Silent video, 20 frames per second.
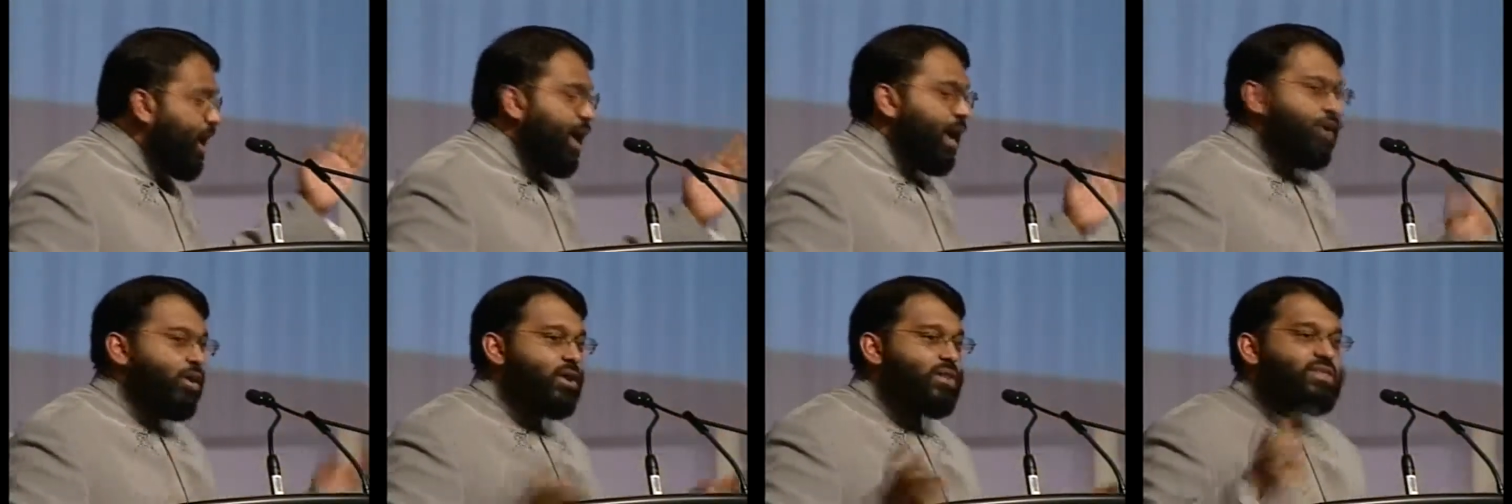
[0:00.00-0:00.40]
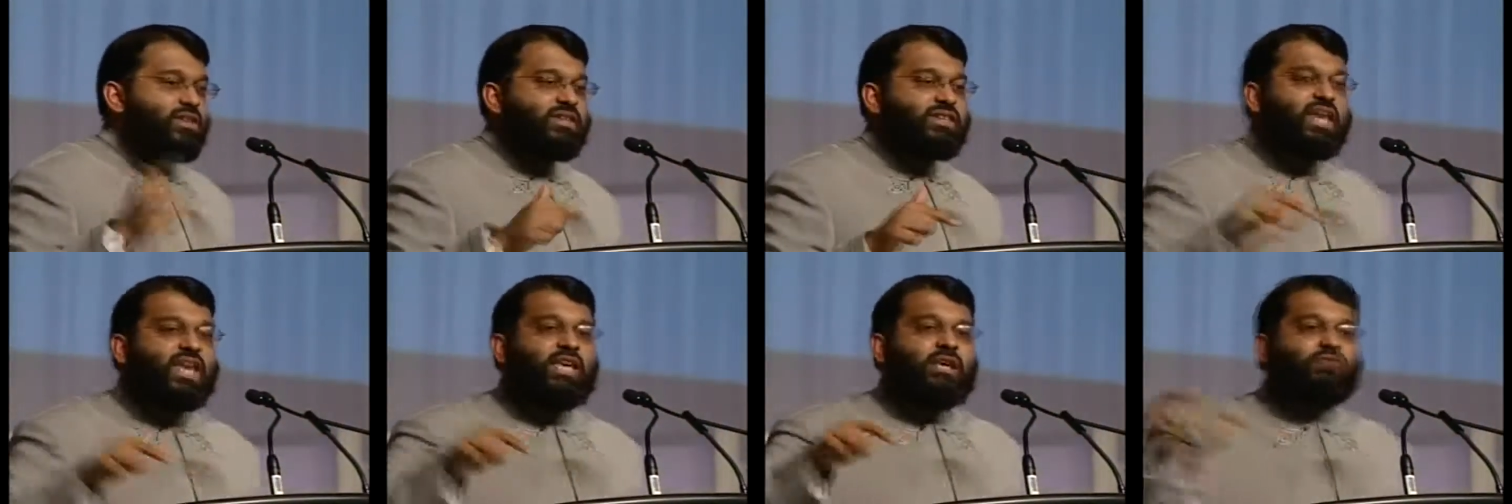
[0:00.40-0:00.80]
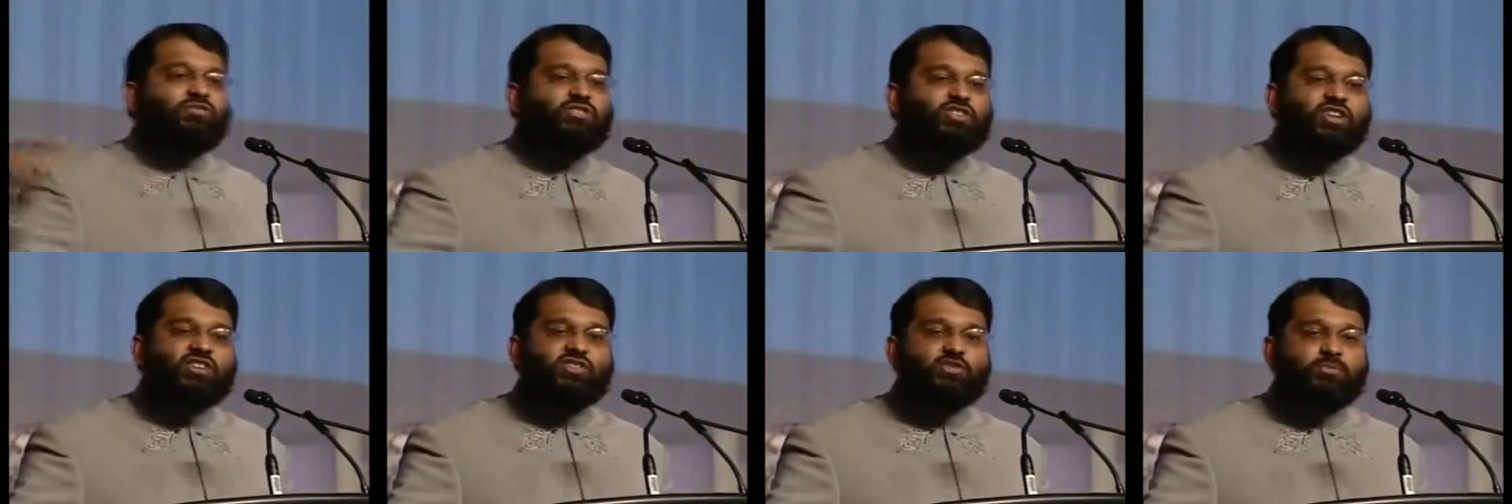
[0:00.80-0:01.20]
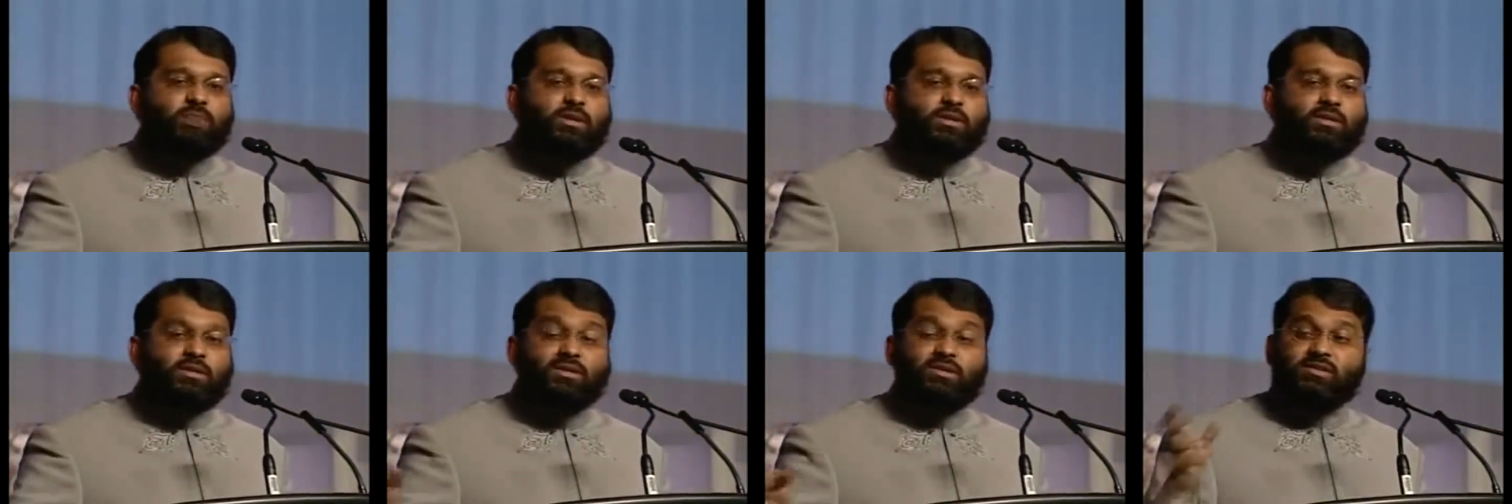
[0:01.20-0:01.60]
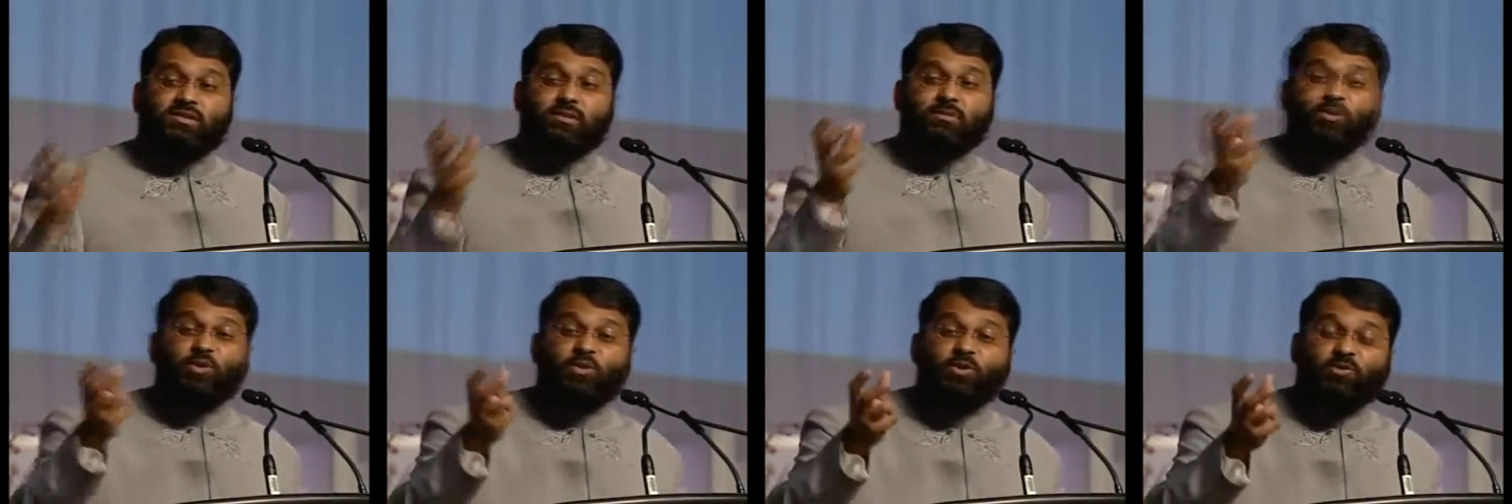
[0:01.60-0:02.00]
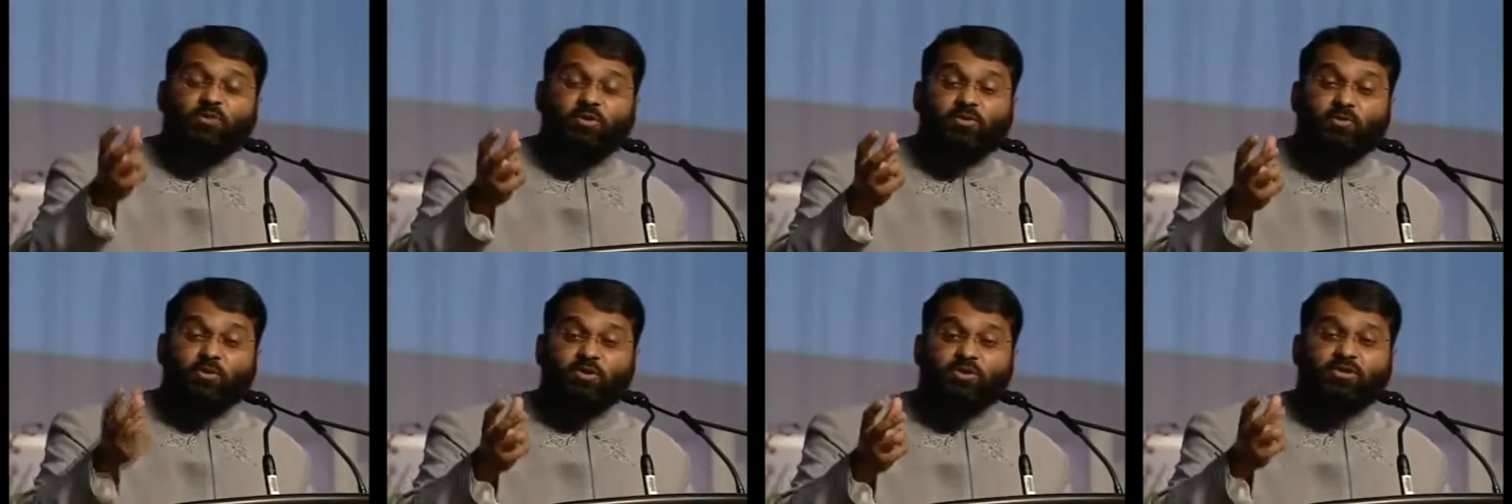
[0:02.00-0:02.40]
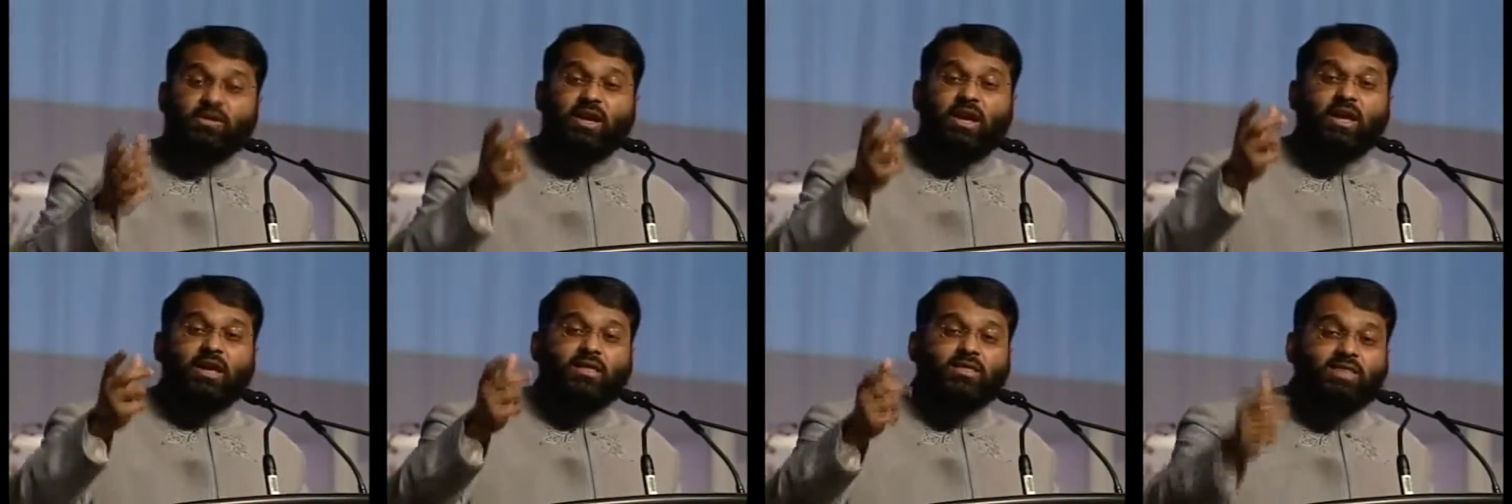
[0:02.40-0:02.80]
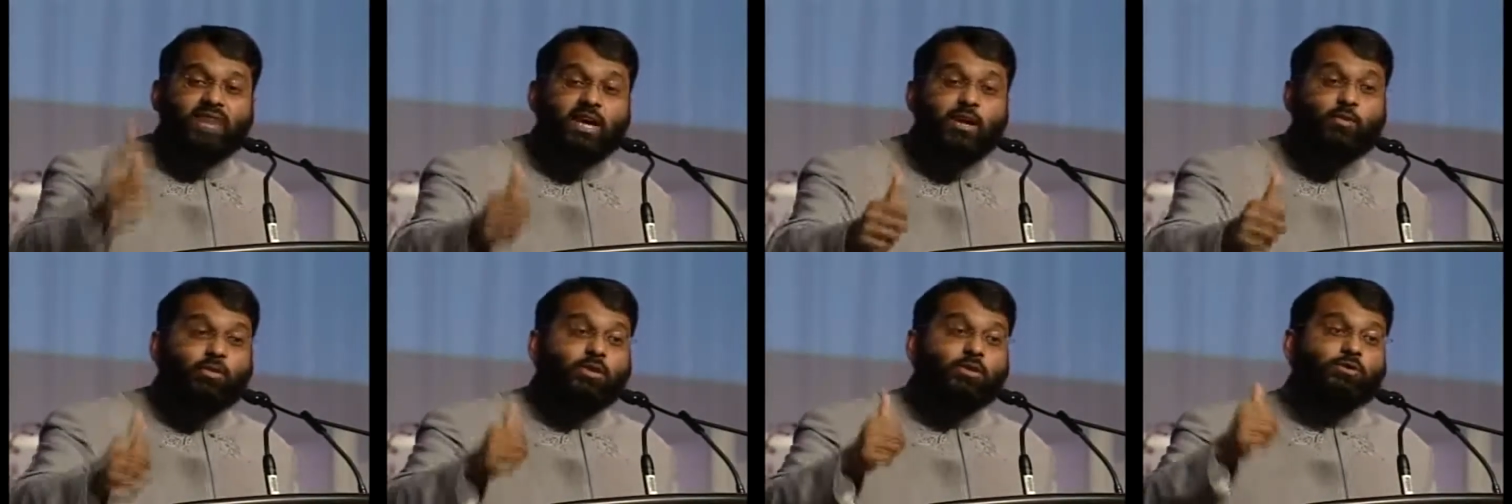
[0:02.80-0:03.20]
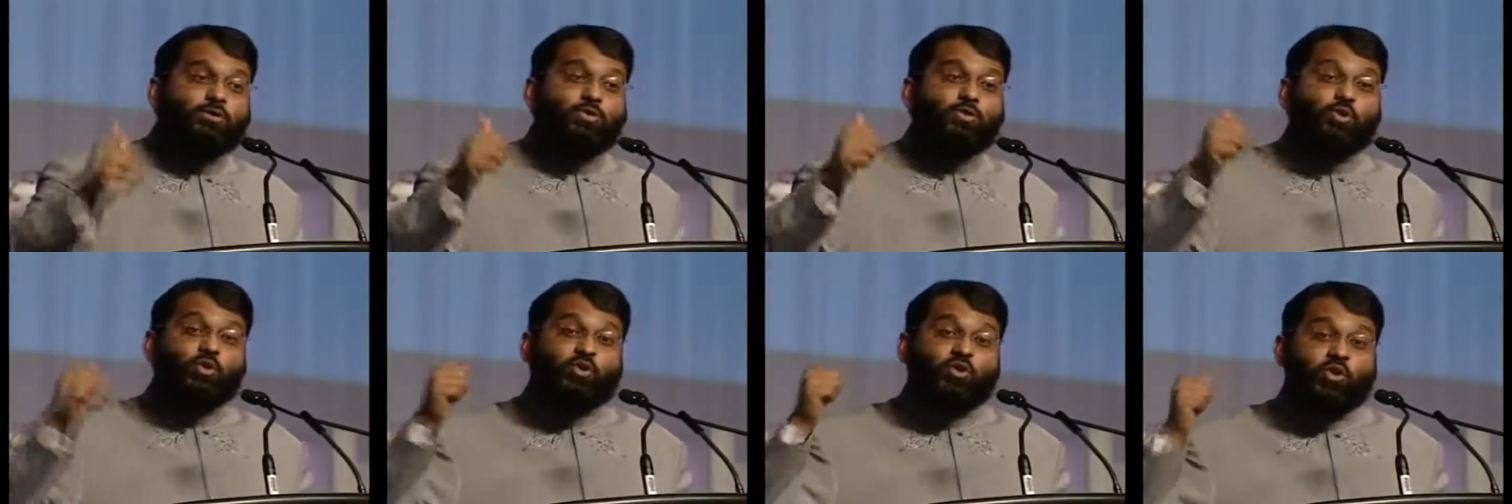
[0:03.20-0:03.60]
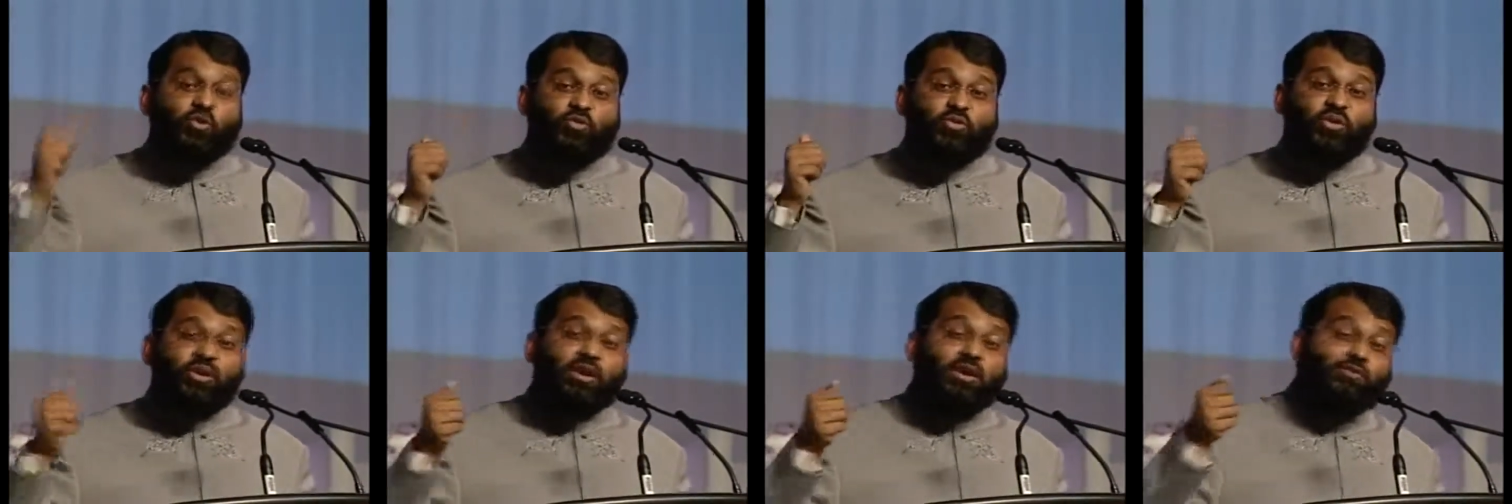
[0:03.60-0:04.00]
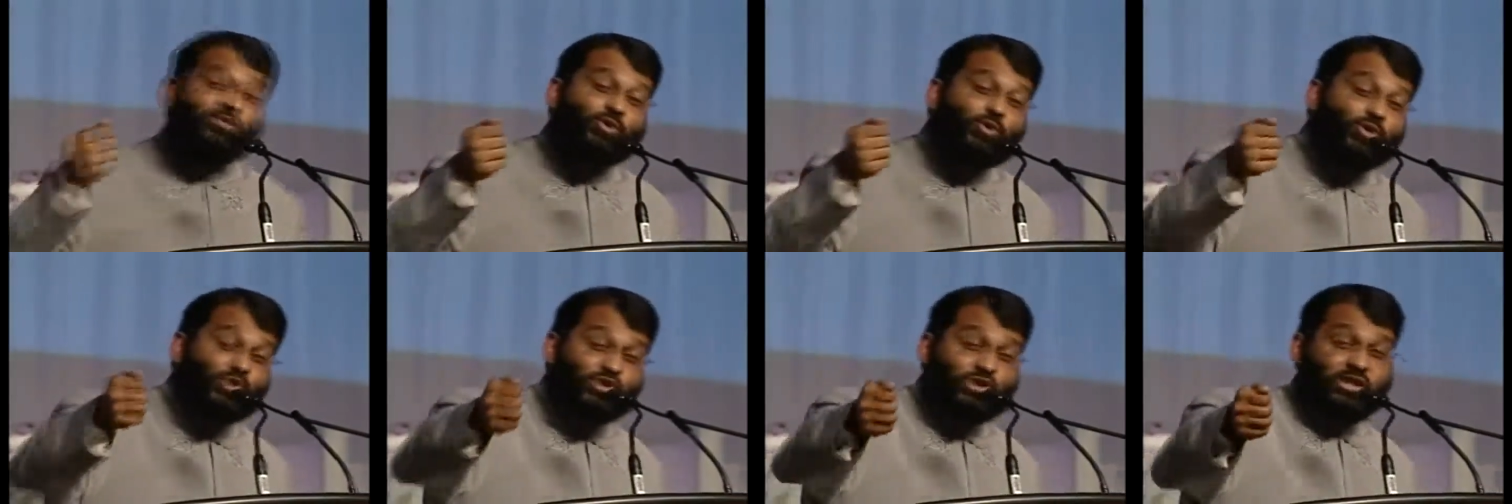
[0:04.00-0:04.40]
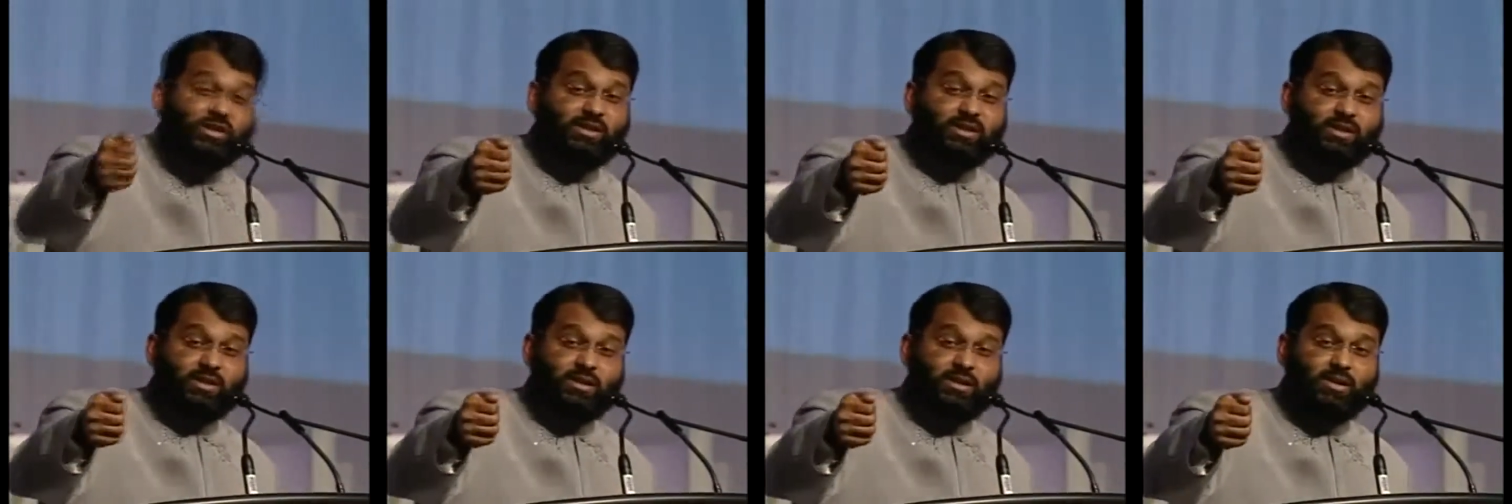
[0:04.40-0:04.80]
And on the day of judgment, this is a beautiful verse, they will do kufr of your shirk.